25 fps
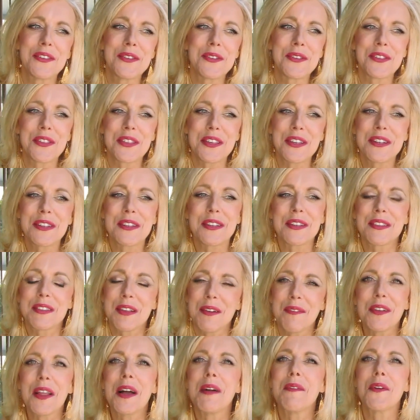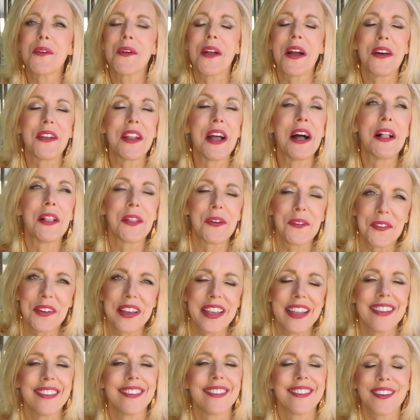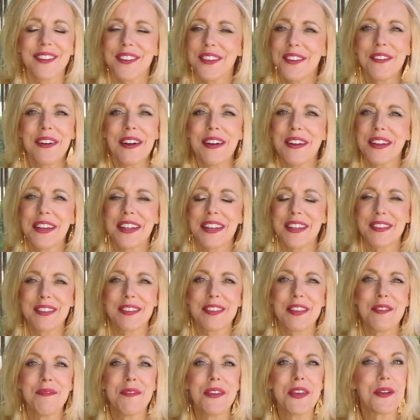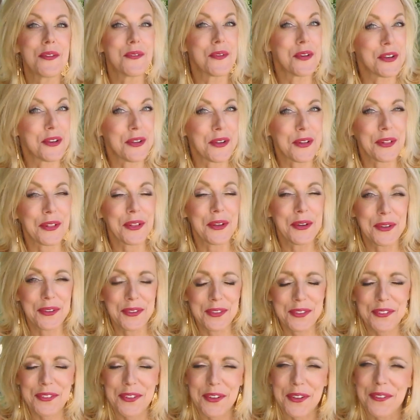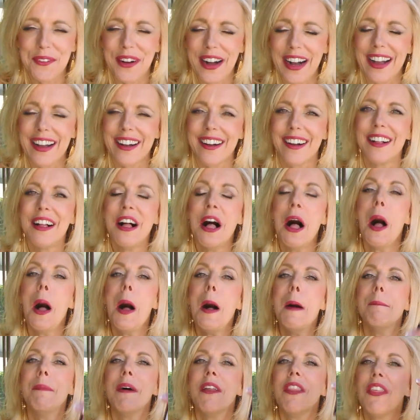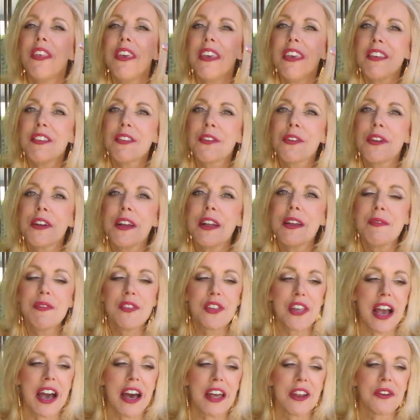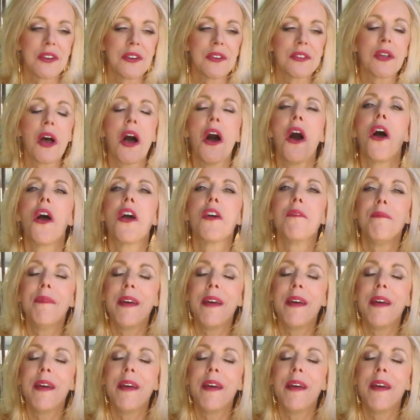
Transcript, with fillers: usually till sometime around Halloween, so you aren't going to see me in winter clothes for a while. But these cream shadows are